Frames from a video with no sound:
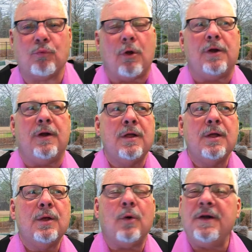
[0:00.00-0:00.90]
What
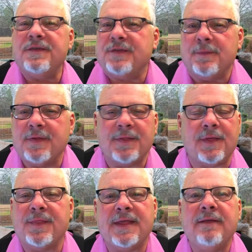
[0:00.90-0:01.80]
are some of
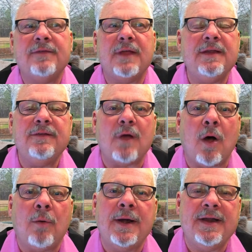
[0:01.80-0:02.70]
the things that he's
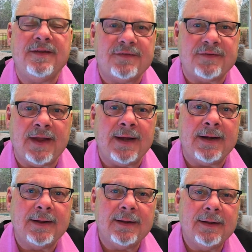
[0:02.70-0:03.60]
already said?